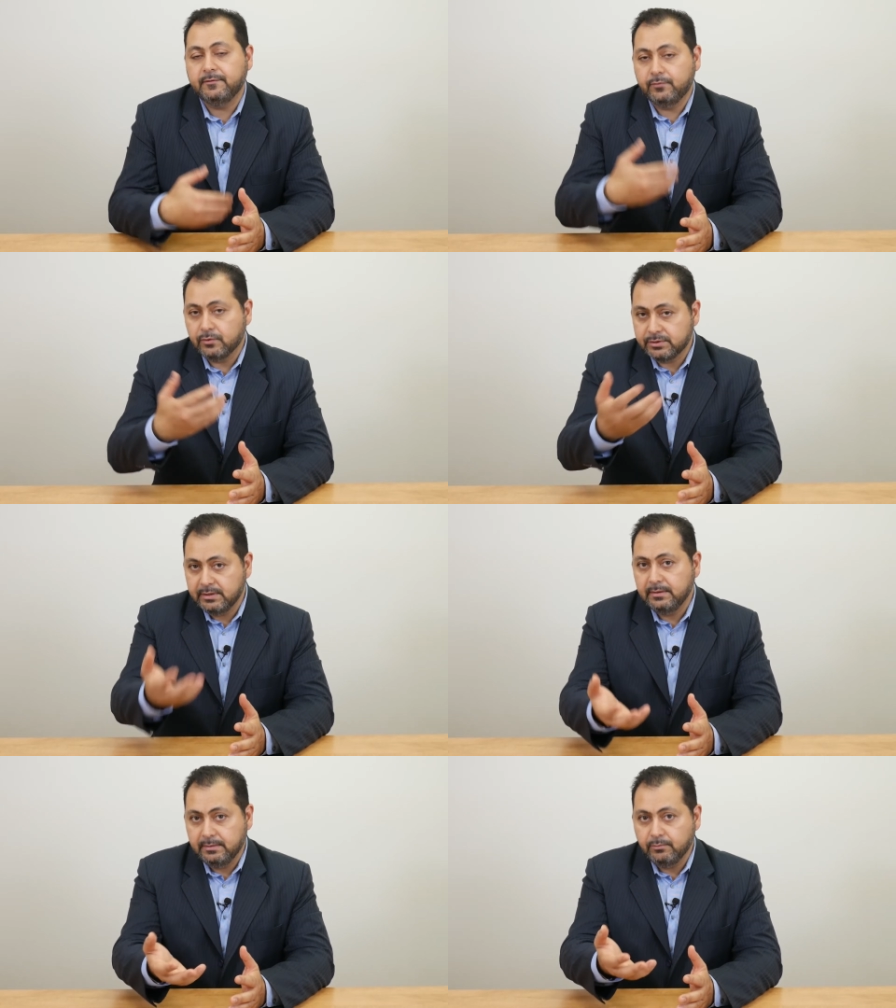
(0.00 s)
of course,
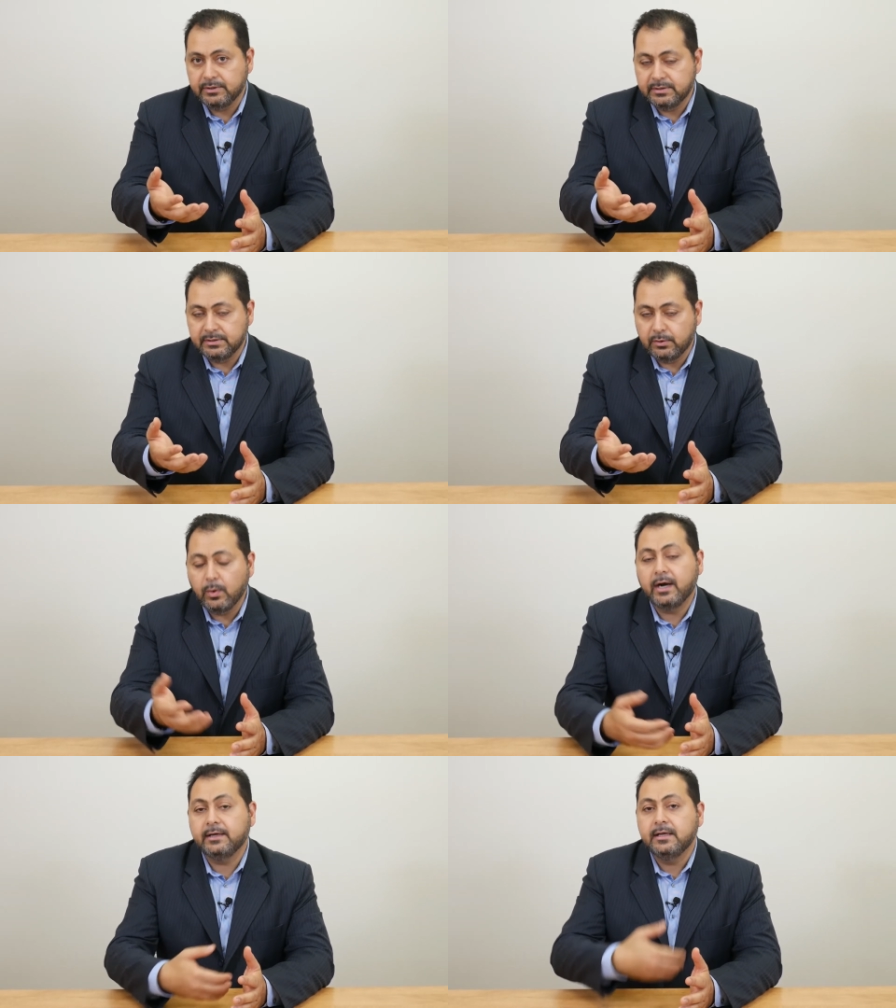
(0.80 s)
what is
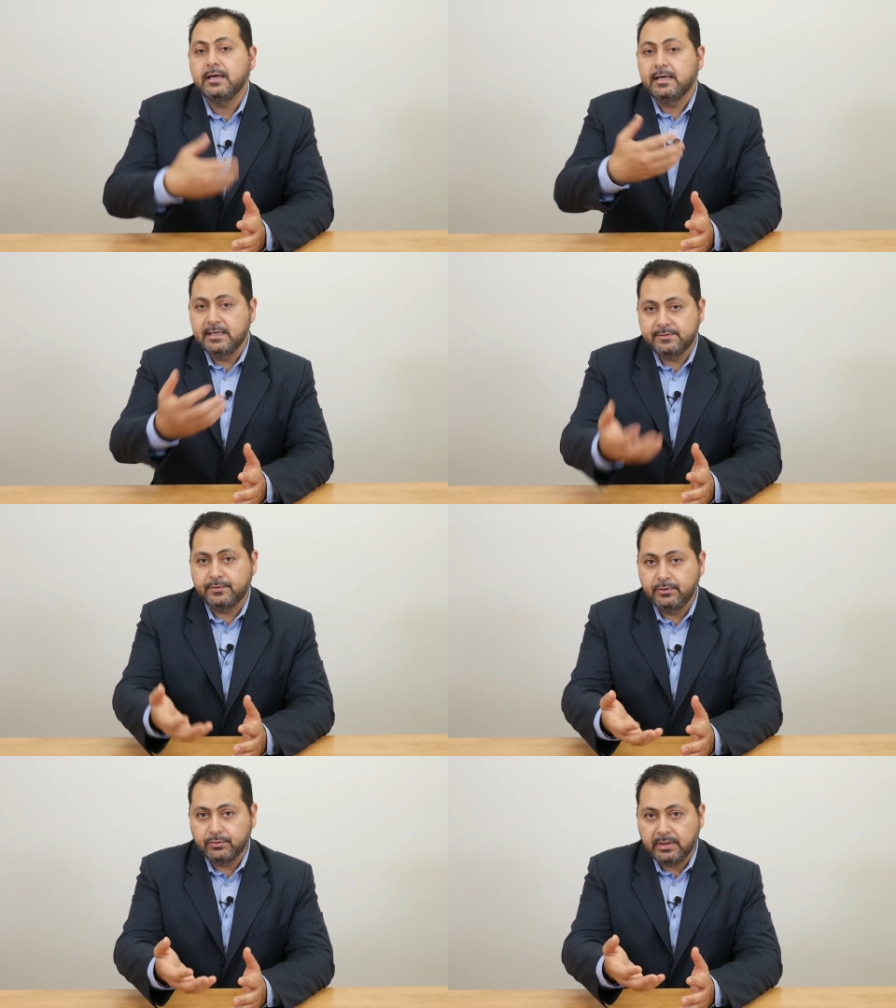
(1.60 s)
required is
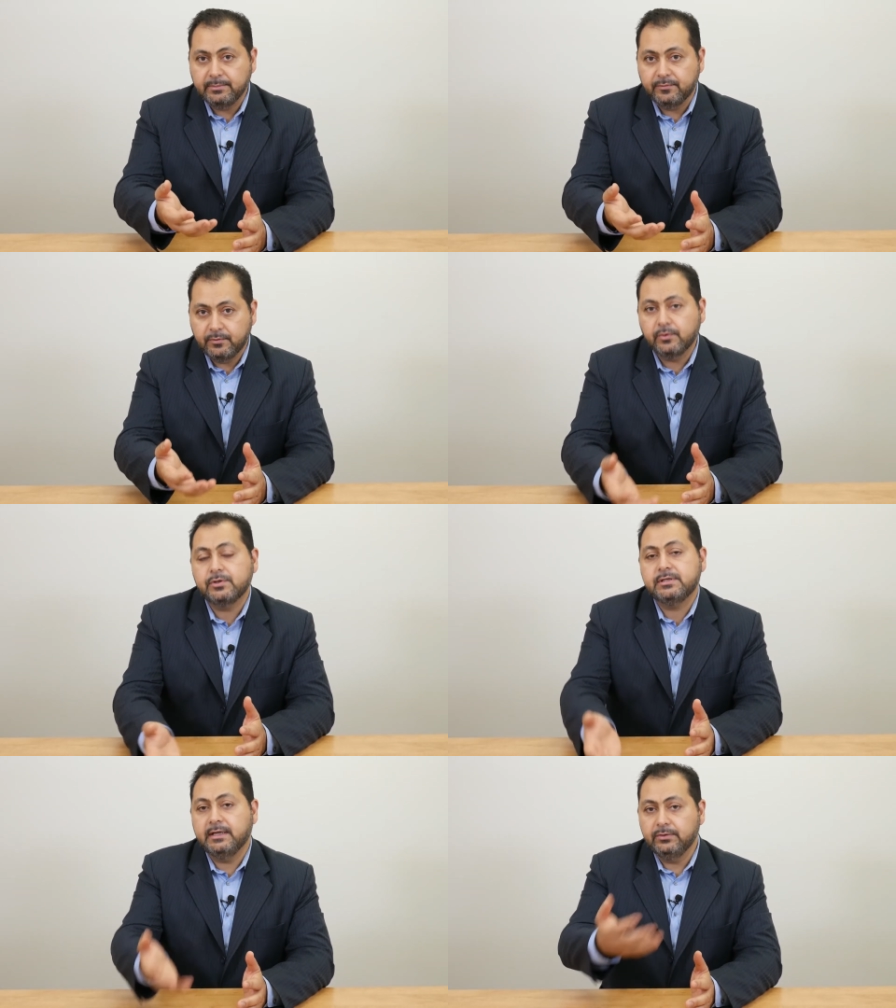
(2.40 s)
for you to come, of
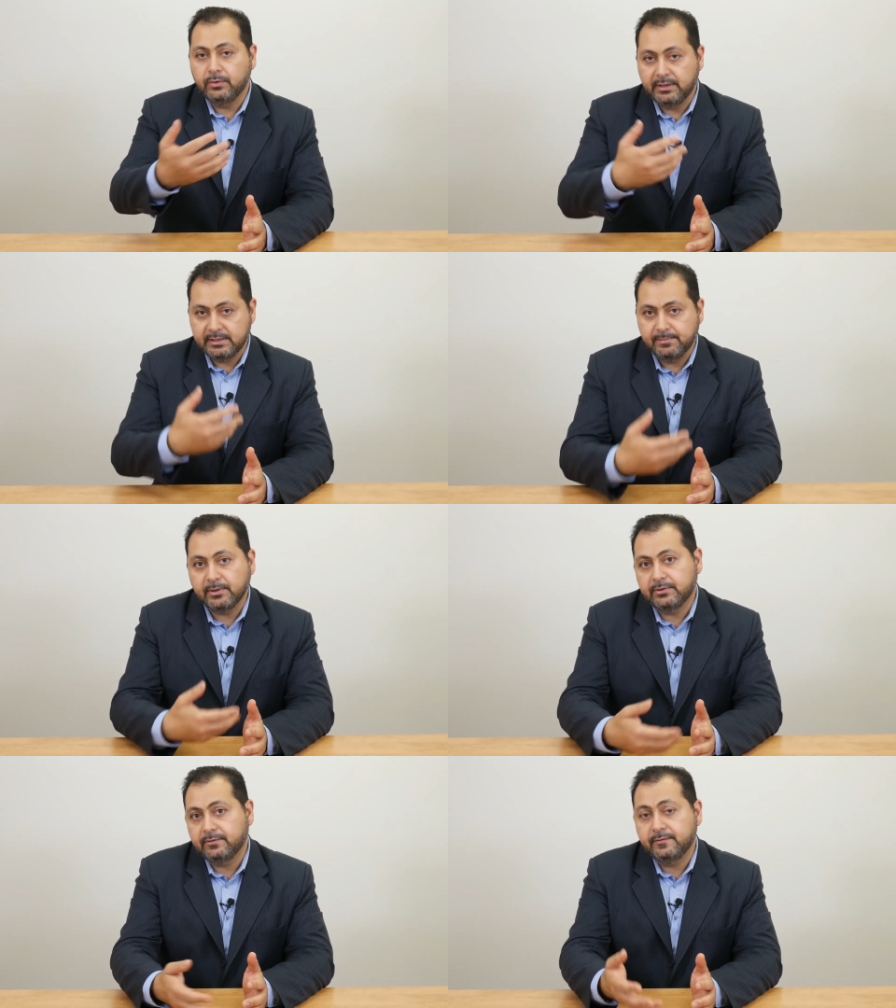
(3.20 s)
course, and do an
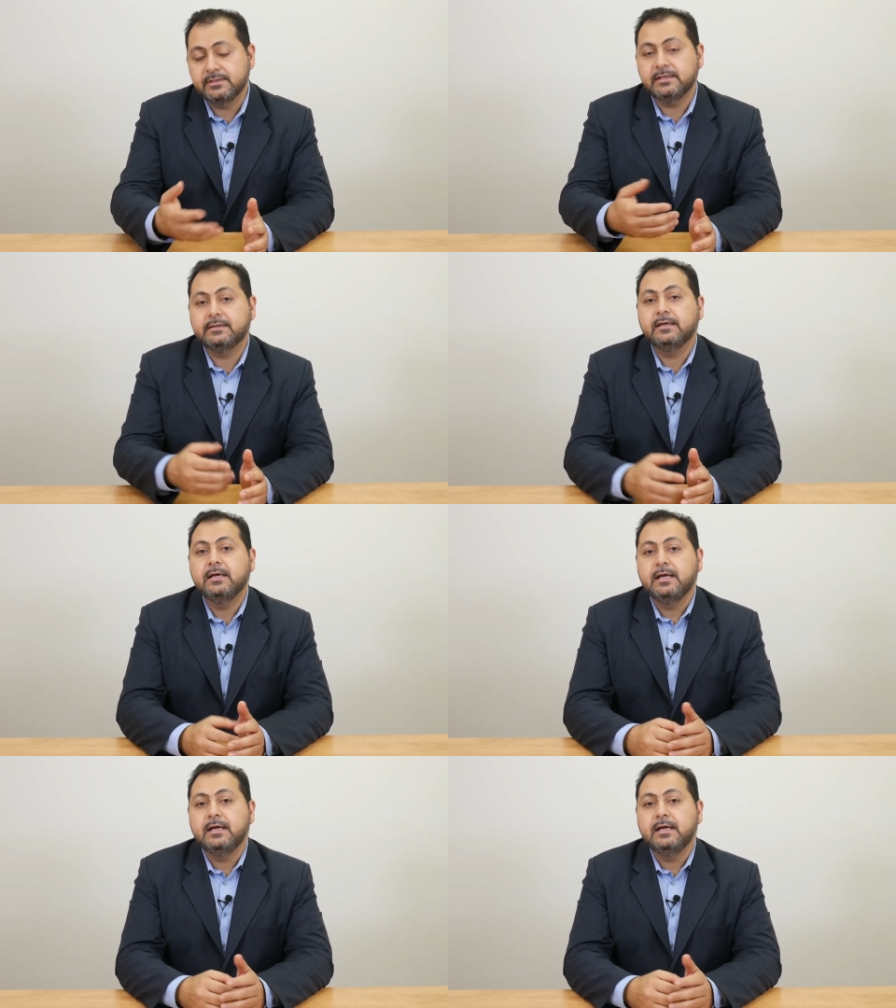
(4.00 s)
exploratory visit.